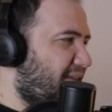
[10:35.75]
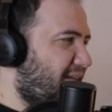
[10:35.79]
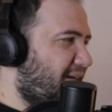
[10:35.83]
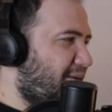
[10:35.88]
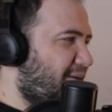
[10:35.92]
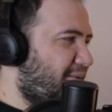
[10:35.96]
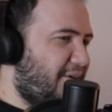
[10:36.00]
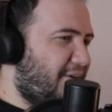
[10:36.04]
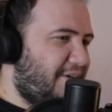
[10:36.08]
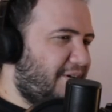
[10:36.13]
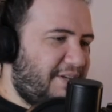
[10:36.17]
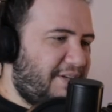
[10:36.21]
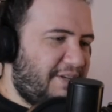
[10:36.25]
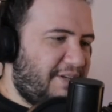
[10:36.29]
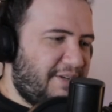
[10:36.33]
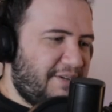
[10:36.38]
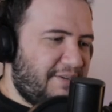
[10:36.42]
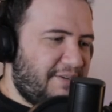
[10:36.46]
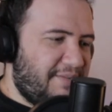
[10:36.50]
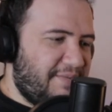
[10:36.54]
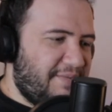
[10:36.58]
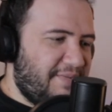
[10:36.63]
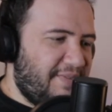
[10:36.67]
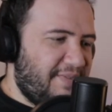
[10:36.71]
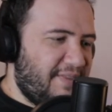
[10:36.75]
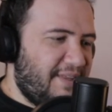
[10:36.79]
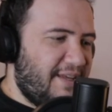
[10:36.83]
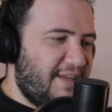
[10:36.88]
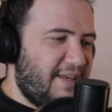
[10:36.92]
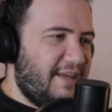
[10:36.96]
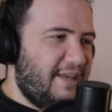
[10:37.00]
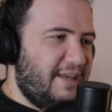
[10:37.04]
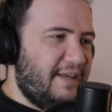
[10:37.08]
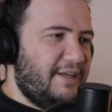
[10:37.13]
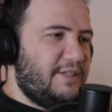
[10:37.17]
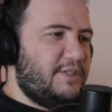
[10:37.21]
How are you?
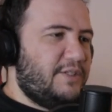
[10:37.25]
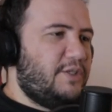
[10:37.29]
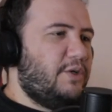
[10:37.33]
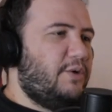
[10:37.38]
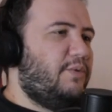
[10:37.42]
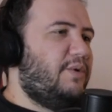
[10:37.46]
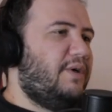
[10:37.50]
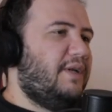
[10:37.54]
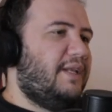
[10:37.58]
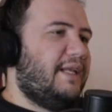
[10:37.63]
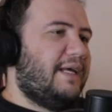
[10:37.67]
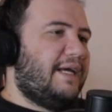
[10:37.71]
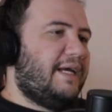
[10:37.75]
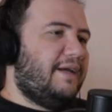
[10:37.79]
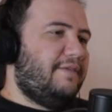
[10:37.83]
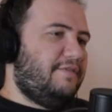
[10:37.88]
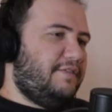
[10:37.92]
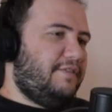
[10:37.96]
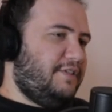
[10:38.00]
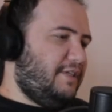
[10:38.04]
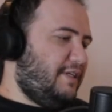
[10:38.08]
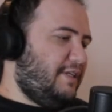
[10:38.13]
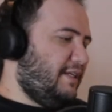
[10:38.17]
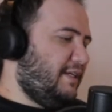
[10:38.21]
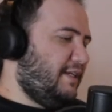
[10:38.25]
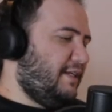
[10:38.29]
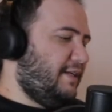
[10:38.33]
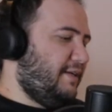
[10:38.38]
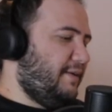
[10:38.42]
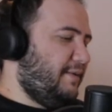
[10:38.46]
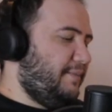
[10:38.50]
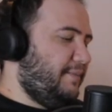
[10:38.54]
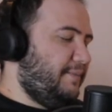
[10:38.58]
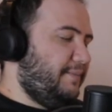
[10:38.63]
So we're live today.